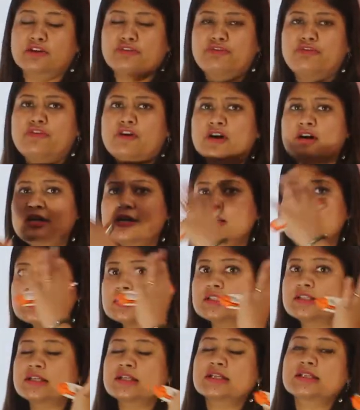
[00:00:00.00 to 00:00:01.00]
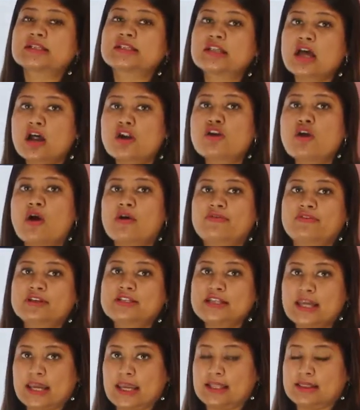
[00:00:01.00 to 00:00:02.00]
the first sun of a
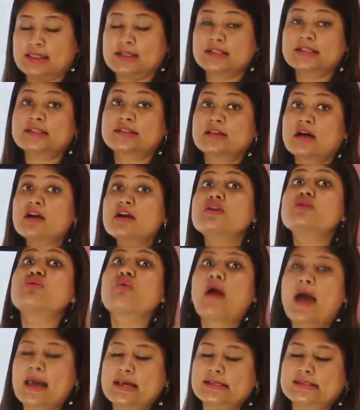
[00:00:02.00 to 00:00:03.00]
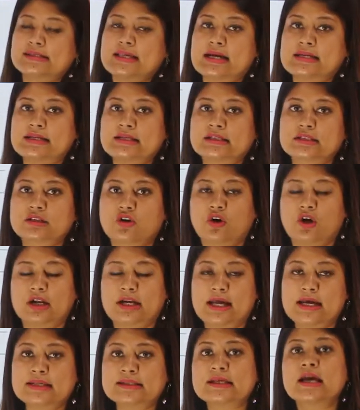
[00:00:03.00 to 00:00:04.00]
day, the sunrise, that is
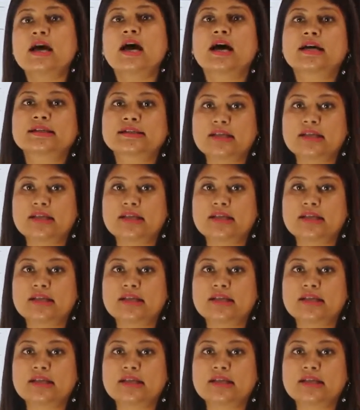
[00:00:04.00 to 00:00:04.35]
called as a